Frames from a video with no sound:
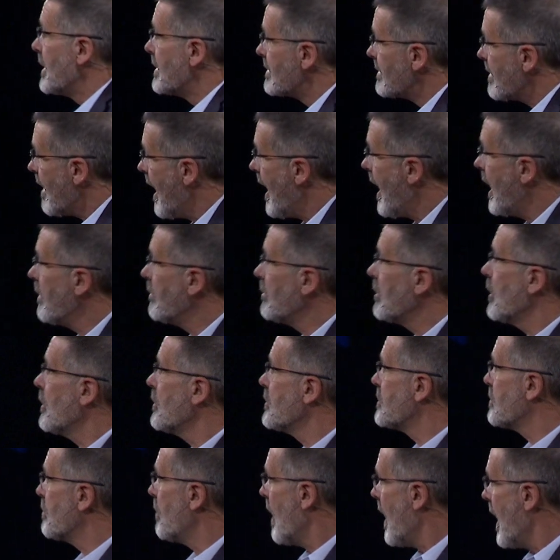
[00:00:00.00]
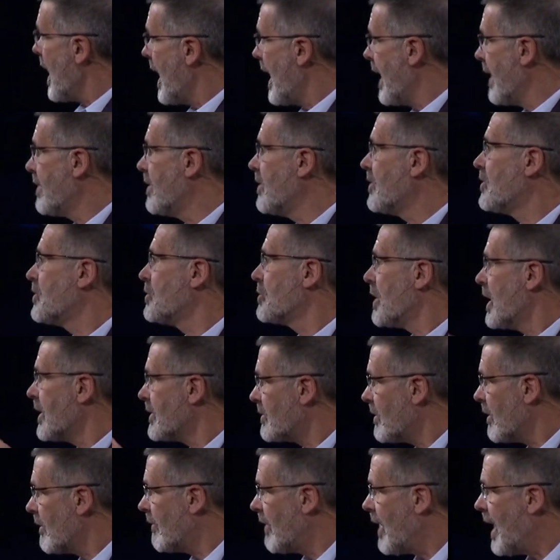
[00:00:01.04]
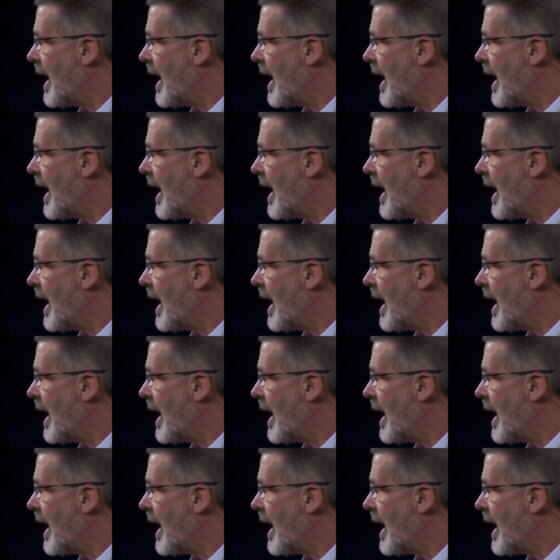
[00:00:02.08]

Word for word: as time goes by, the stress of